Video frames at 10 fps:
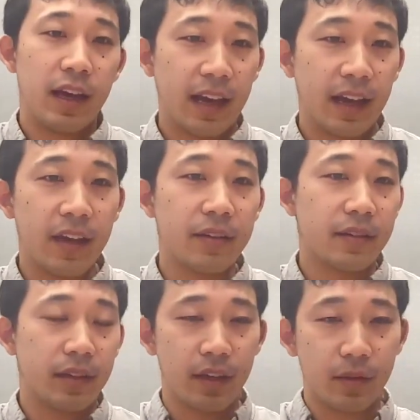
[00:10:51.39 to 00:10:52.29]
and
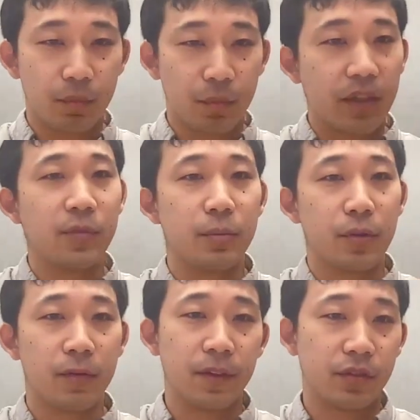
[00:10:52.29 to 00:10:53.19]
it becomes a
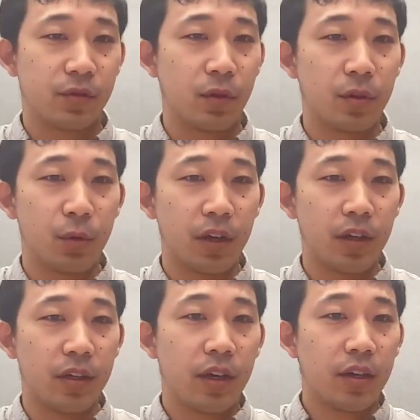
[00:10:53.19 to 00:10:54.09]
perfect storm
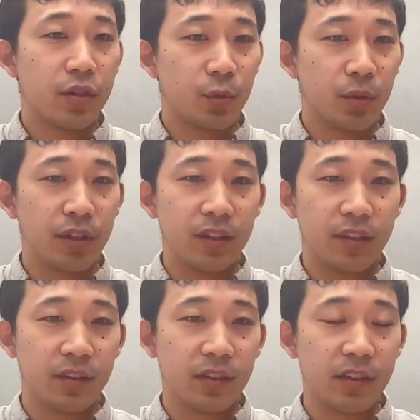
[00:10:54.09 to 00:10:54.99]
where you really
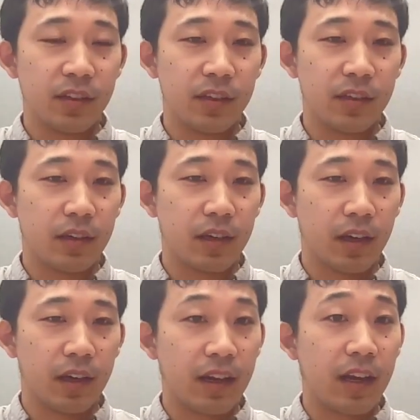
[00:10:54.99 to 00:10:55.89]
see
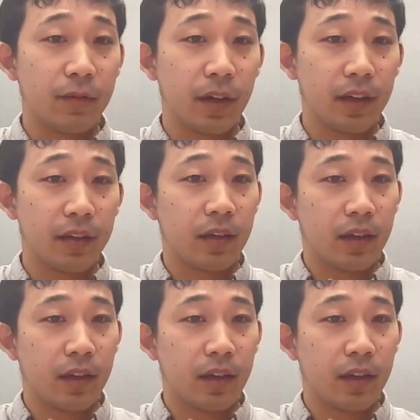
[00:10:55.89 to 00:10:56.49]
kind of like